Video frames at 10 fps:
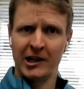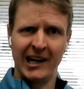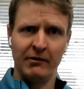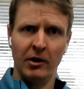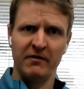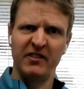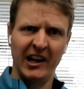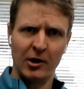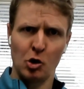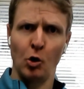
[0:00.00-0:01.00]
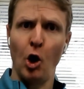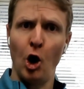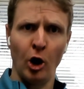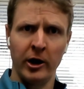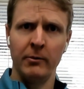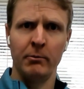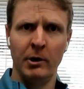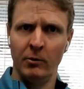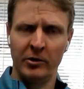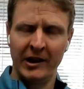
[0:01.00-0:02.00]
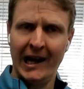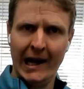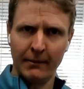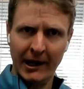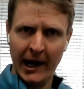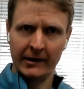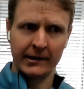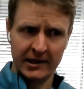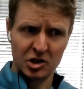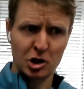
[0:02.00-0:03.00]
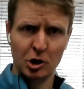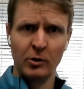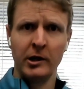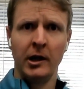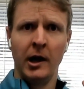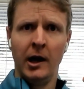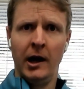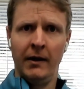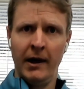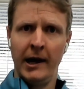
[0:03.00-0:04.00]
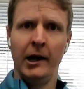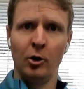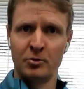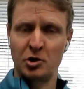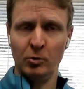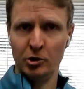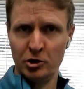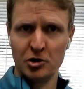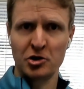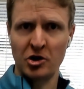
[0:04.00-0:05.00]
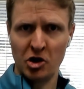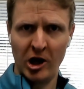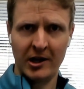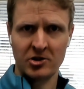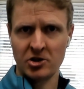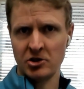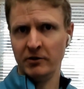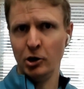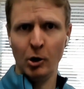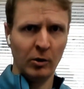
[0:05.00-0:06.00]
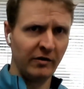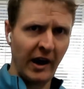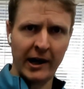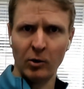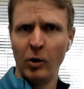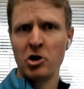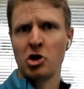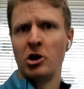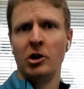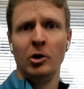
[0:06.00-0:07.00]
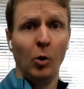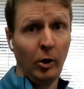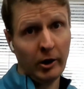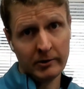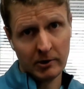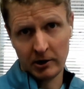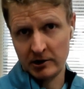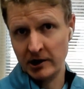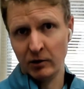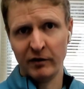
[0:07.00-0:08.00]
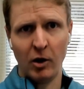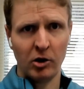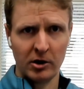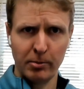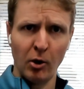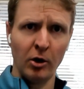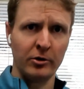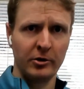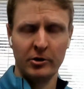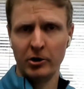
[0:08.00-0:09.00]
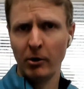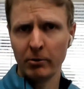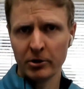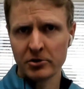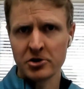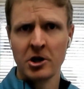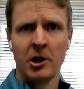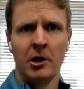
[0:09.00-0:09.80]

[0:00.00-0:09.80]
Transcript: kind of a financial audit, but with an M&A lens to it. And that helps to reduce the chances of a lower valuation or a deal falling apart due to numbers